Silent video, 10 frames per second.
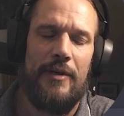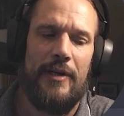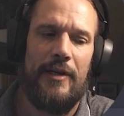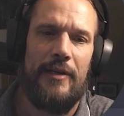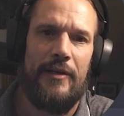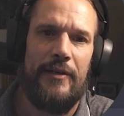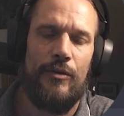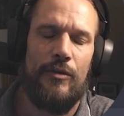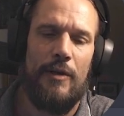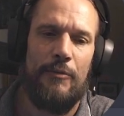and
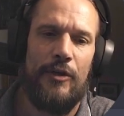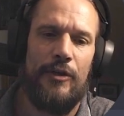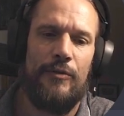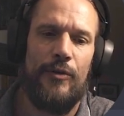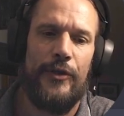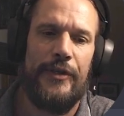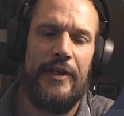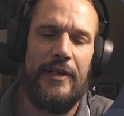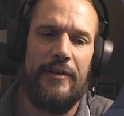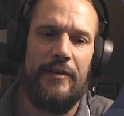I'm gonna draw it
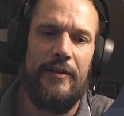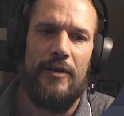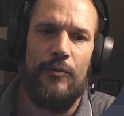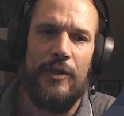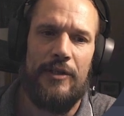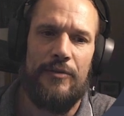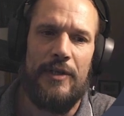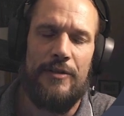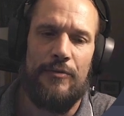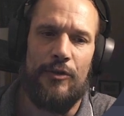here with a
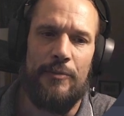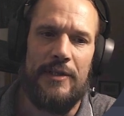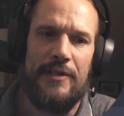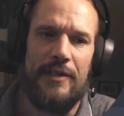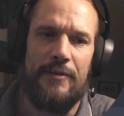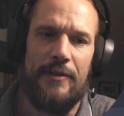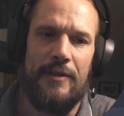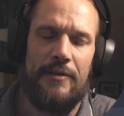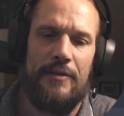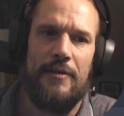transform, etc.